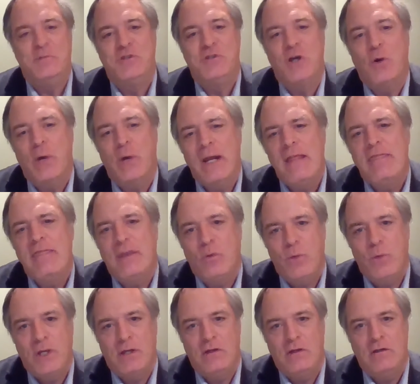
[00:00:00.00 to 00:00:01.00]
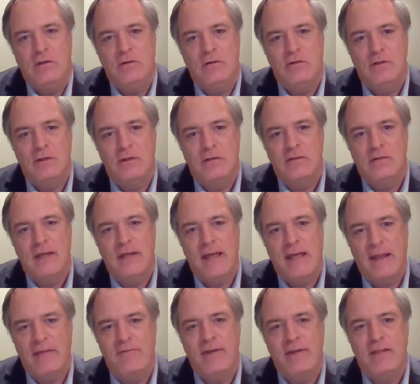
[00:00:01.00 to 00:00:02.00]
so anything we can do to to
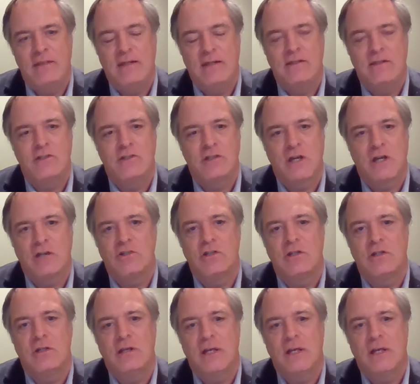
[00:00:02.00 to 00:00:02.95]
elevate that discussion